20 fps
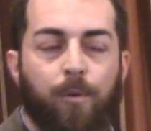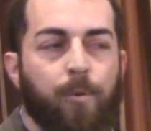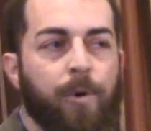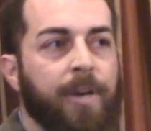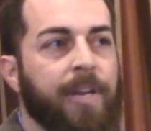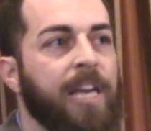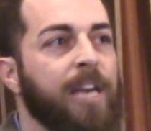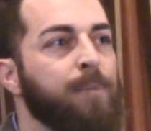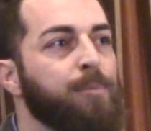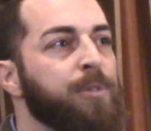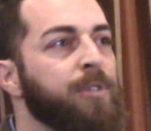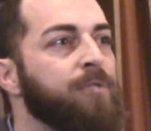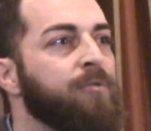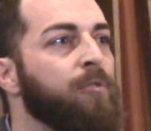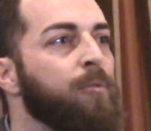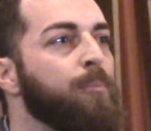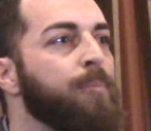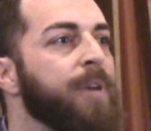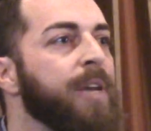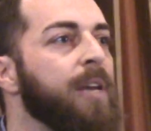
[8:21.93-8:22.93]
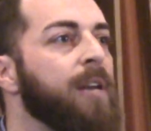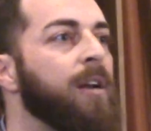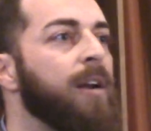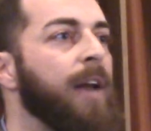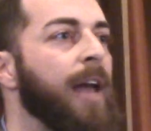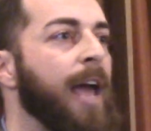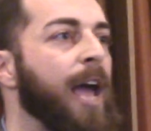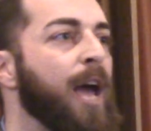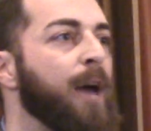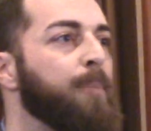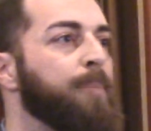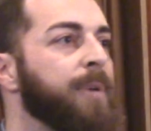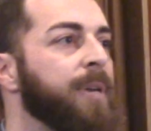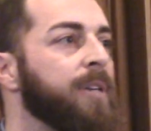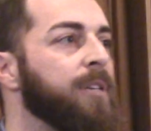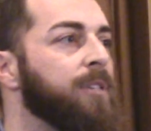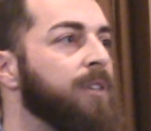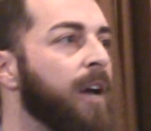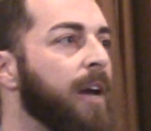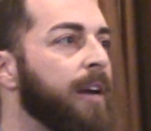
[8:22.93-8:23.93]
What keeps us from being unhappy
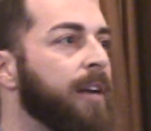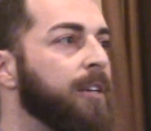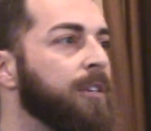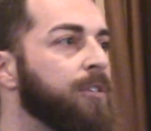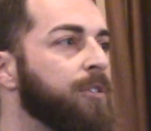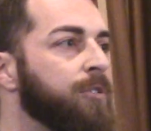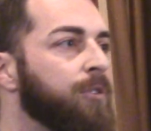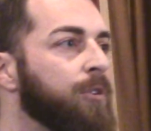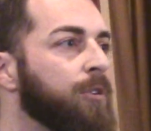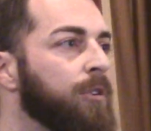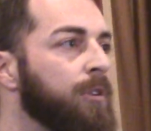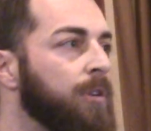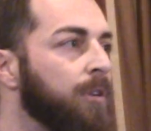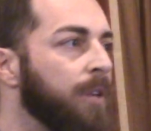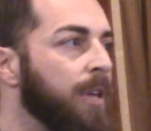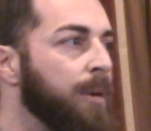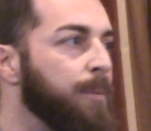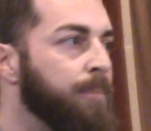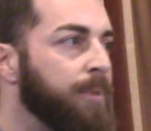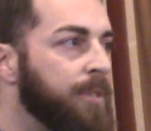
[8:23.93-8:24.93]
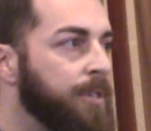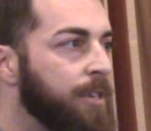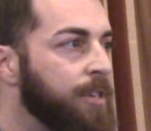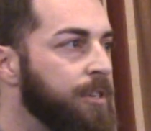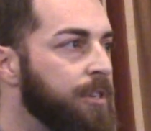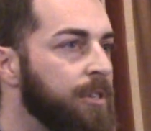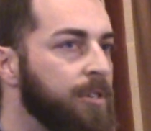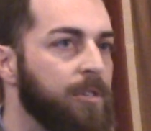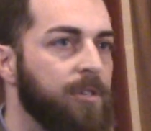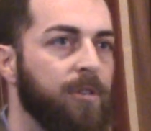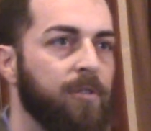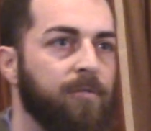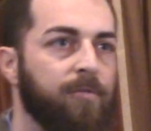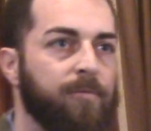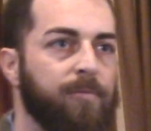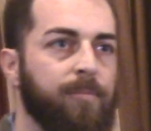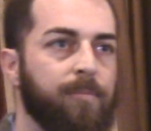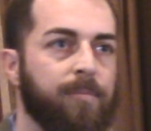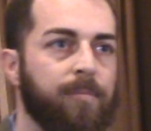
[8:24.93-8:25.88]
is not external impositions of